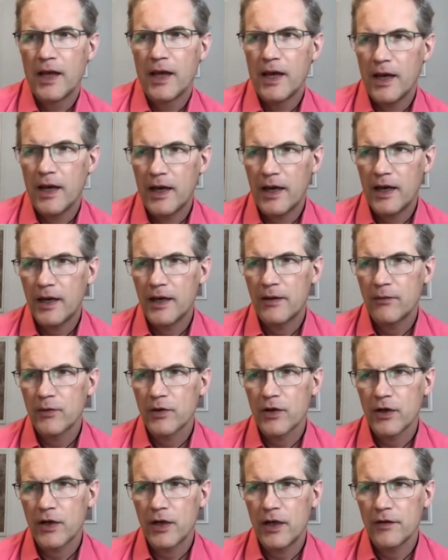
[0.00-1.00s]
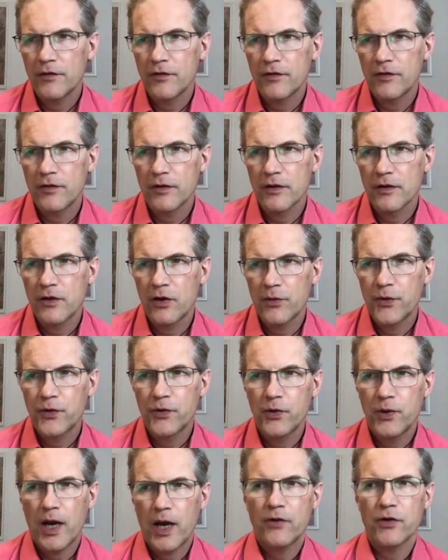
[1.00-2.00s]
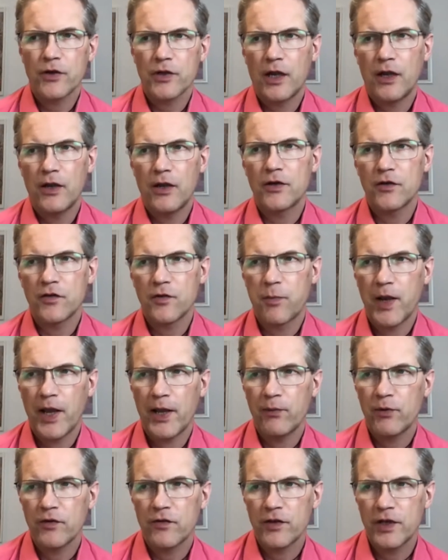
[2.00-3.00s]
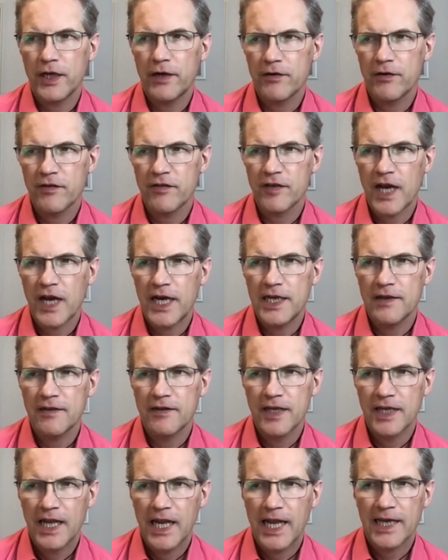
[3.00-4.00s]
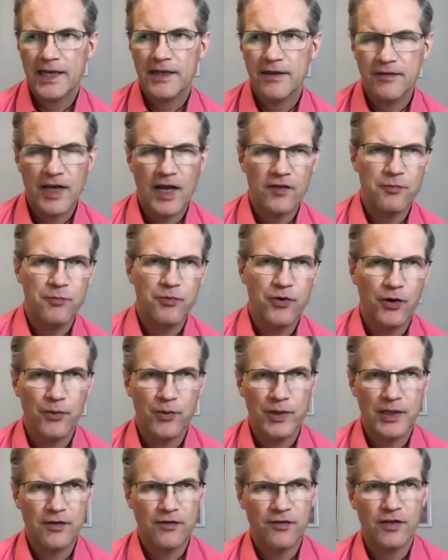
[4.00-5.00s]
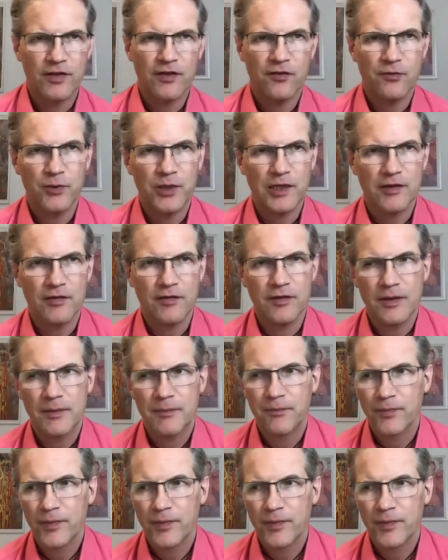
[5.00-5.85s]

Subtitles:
We're going to go through how you can learn to play what you hear inside like a jazz pro within 6 weeks.